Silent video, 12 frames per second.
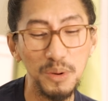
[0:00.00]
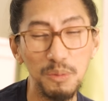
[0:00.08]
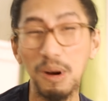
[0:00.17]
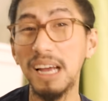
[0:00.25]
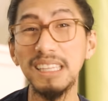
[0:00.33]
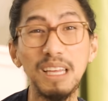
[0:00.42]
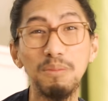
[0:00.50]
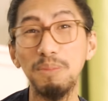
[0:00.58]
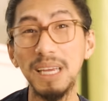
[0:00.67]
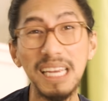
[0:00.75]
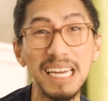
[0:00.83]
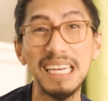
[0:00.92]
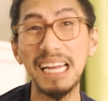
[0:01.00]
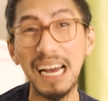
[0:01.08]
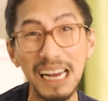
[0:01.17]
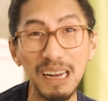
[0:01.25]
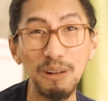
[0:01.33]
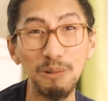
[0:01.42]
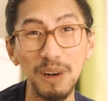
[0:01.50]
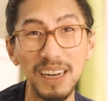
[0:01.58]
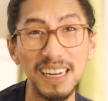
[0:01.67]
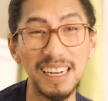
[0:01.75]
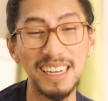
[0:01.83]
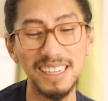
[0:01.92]
Why they being an
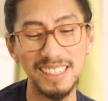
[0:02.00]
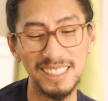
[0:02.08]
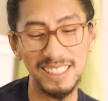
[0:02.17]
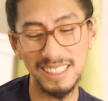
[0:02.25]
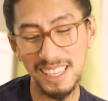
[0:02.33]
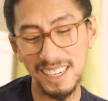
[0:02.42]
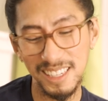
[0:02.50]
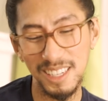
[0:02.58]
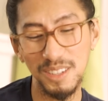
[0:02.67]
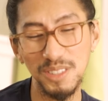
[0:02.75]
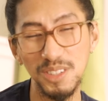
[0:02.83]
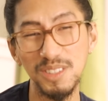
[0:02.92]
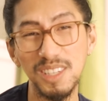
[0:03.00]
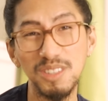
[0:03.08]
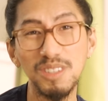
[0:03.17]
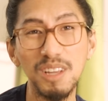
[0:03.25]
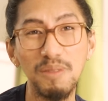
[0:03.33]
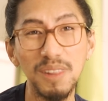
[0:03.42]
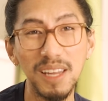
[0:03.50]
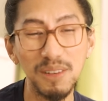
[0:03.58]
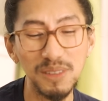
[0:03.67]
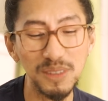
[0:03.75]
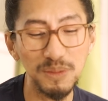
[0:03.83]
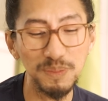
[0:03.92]
aqua? They are King of Swords. That's your seventh
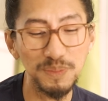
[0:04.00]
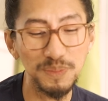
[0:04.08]
house.